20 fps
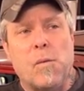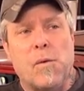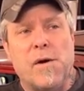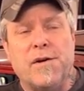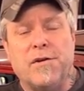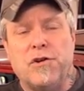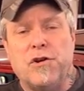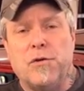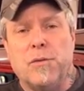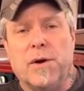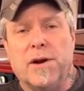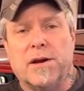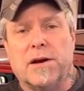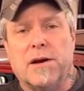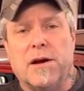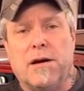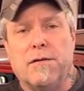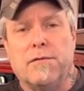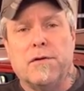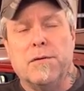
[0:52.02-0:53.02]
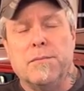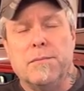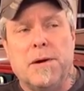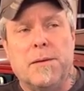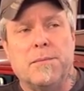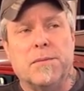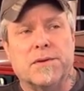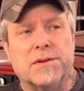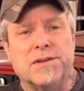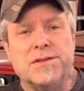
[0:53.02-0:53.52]
what you want to cover.
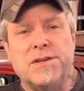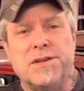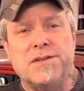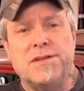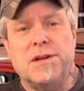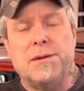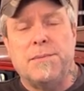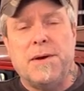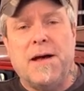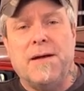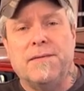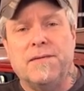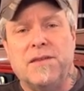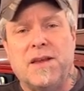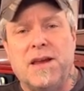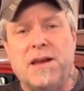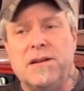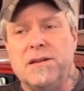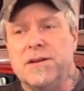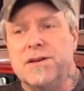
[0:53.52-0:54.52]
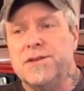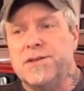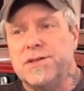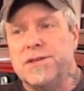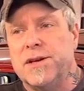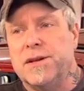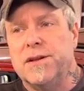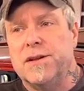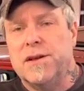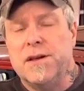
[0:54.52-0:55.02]
Remember, this isn't about
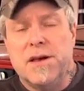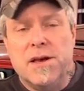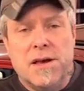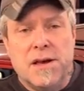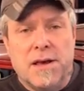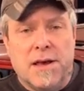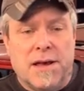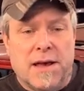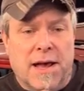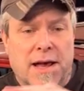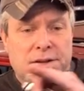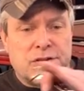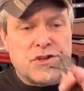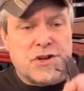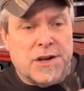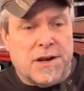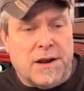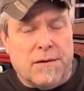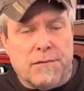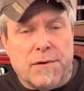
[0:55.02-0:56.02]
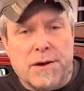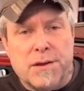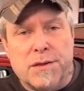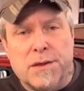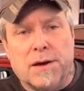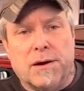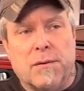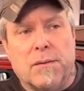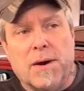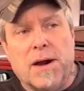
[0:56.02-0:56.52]
neatness and etching
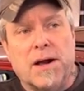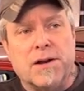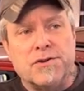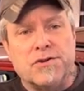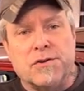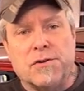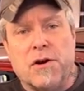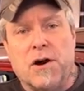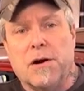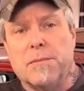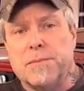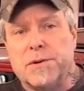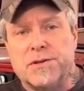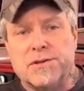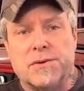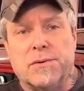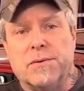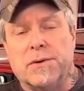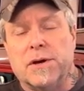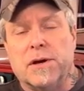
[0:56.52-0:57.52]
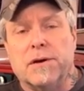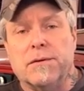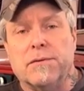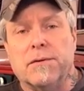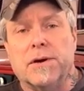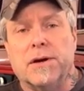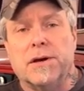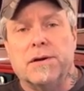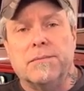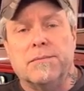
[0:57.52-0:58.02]
everything around your carpets going
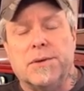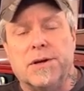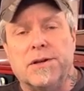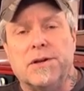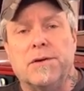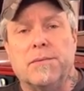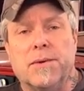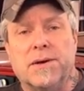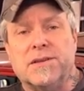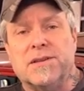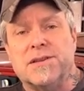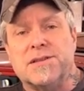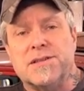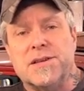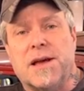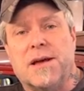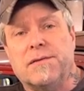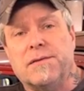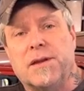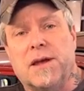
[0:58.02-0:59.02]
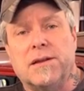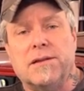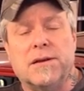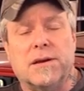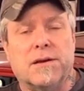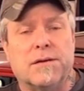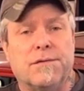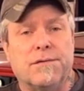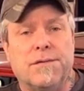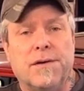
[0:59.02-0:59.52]
over it, but you want the sound
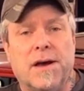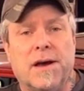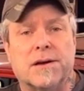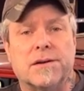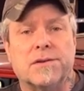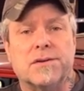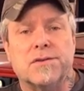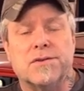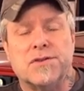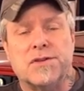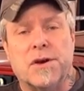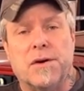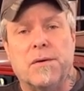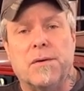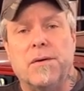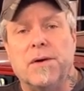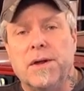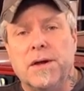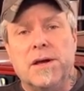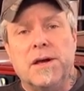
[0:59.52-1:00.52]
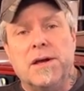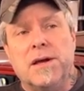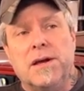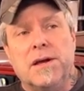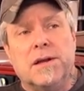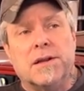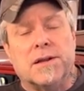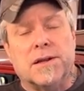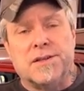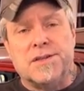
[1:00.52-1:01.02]
deadening effect. So
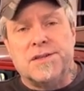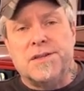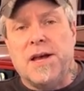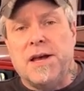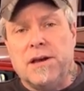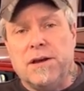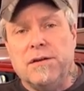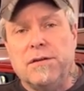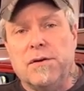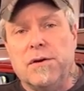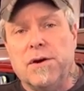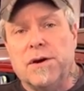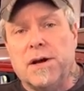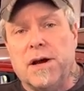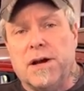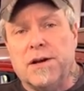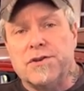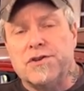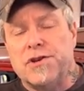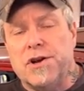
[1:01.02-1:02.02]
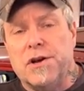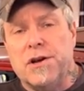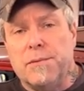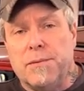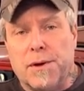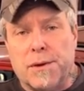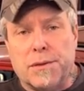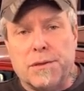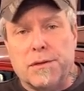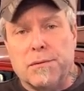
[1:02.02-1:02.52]
let's take a look. I'll show you
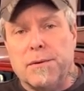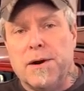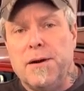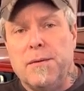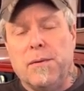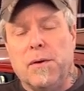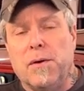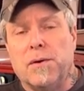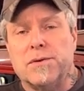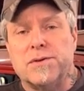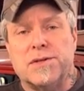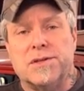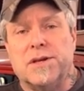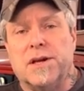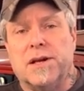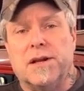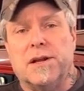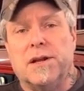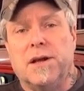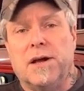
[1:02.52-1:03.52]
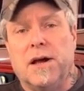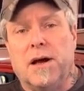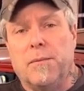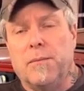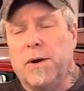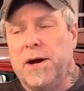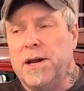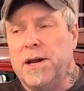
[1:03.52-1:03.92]
what three rolls did. I'm